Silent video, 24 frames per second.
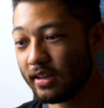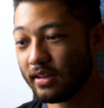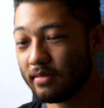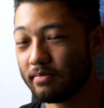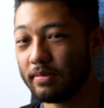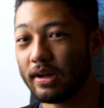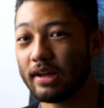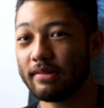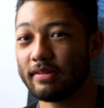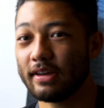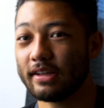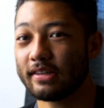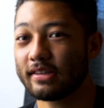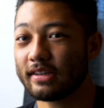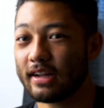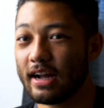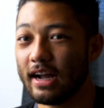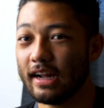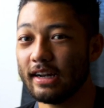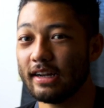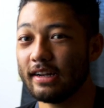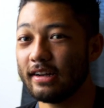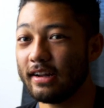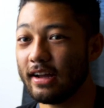But I mean, it's
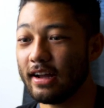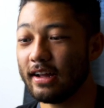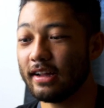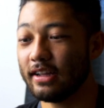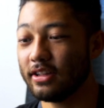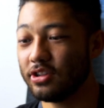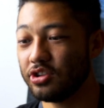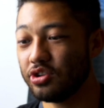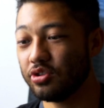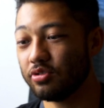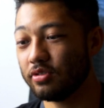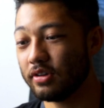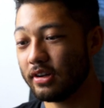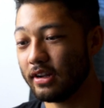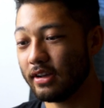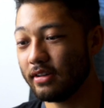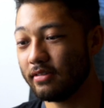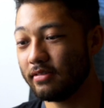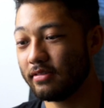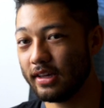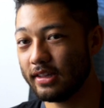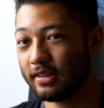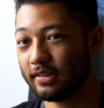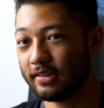kind of not
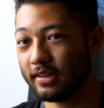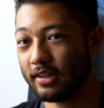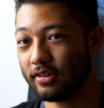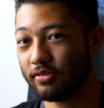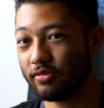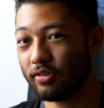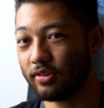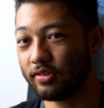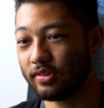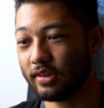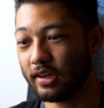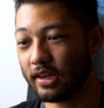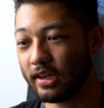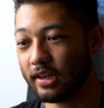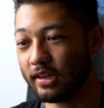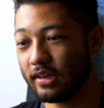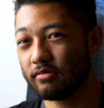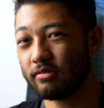intuitive in the sense where it's like,